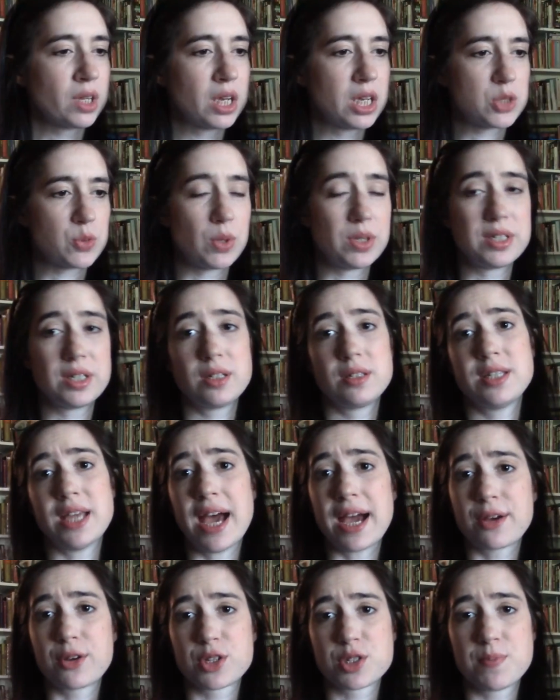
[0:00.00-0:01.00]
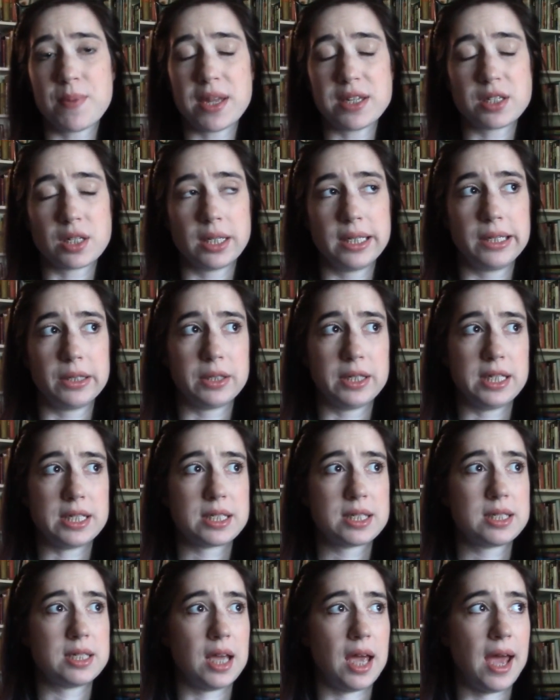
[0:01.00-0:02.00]
This one tackles mental
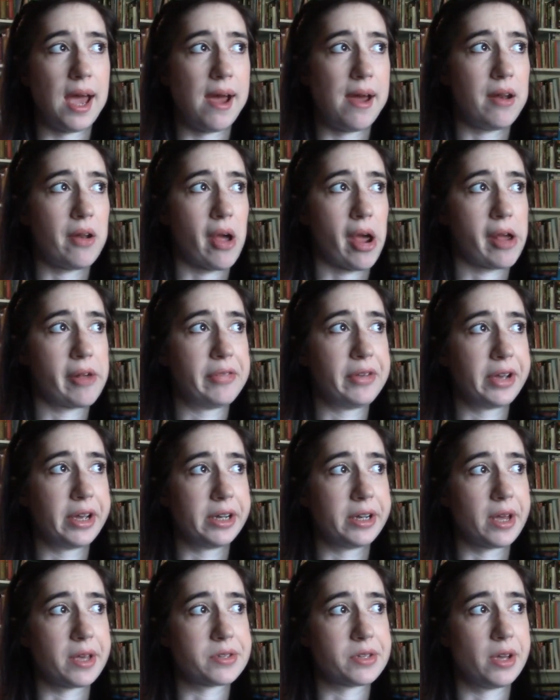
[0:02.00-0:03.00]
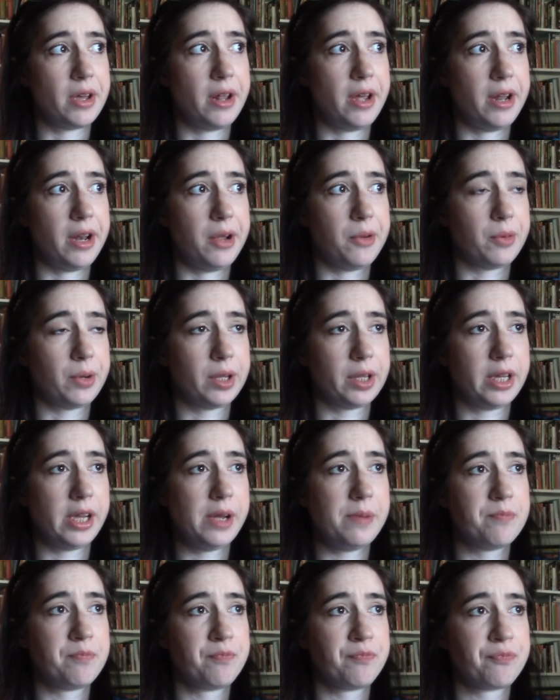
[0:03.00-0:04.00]
illness, and I think it does it in a
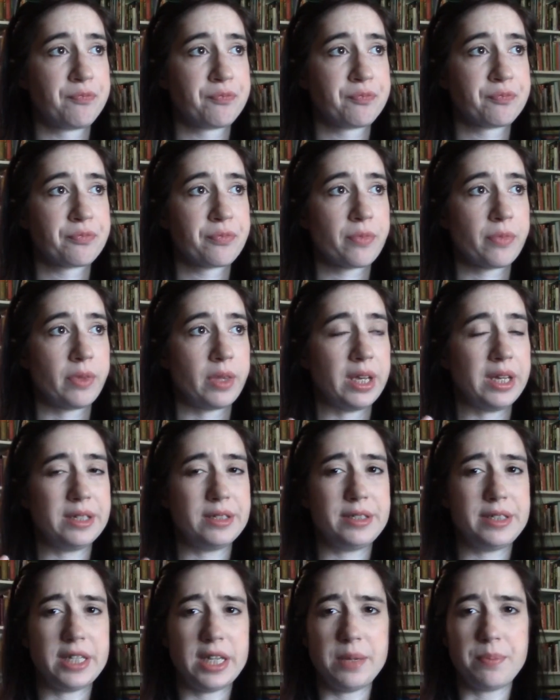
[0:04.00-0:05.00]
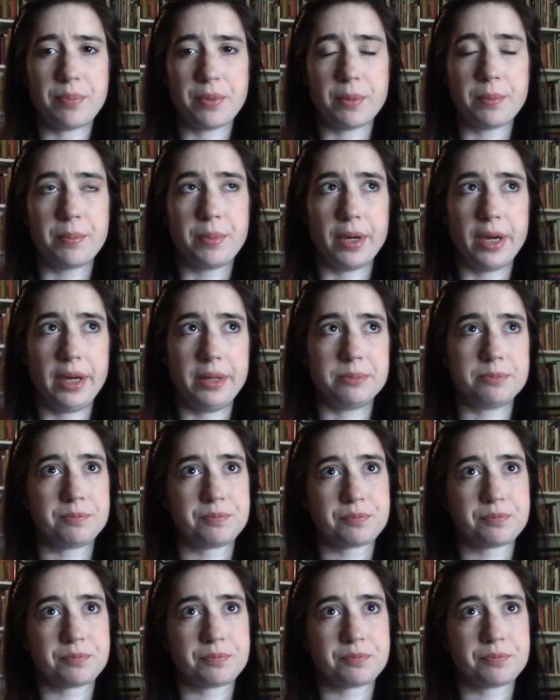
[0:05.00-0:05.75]
really deep but